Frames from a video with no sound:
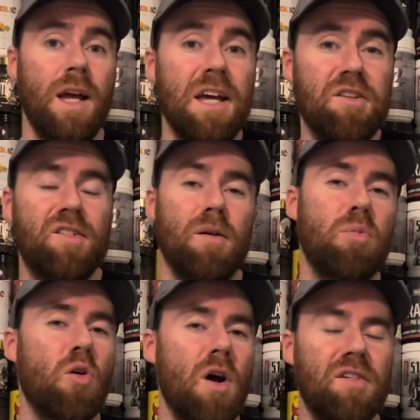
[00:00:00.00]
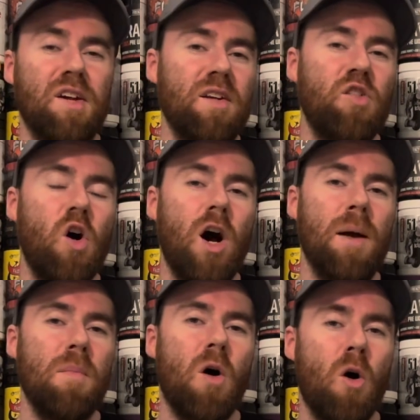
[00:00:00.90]
It's pricing
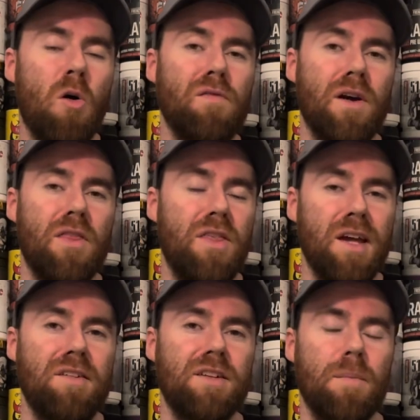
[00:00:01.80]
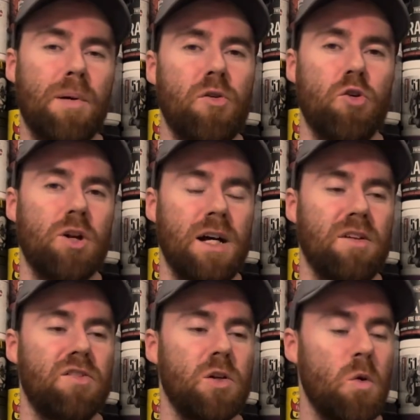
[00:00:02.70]
time of this product.
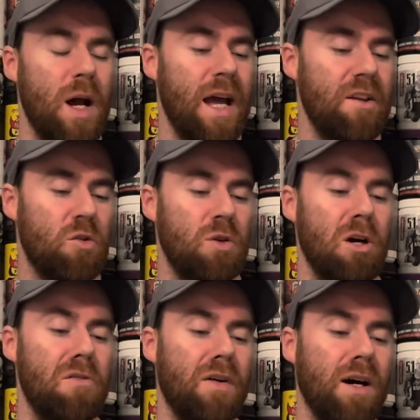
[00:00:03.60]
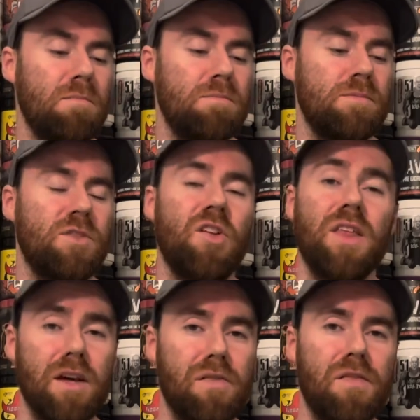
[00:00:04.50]
So you'll head on over to
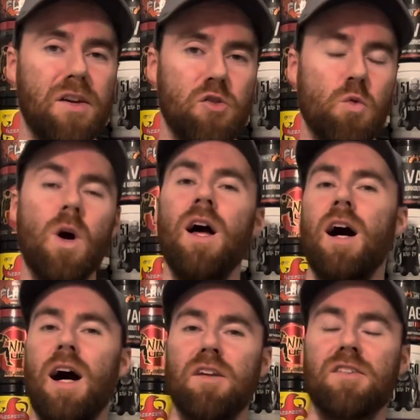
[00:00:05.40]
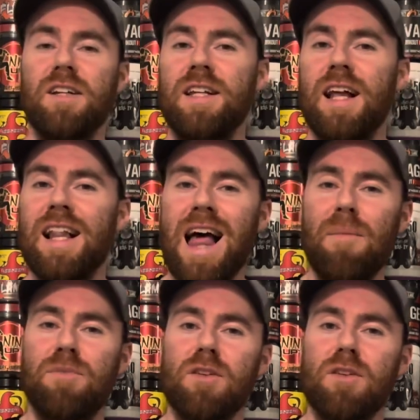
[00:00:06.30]
the official HUSTLIN LABZ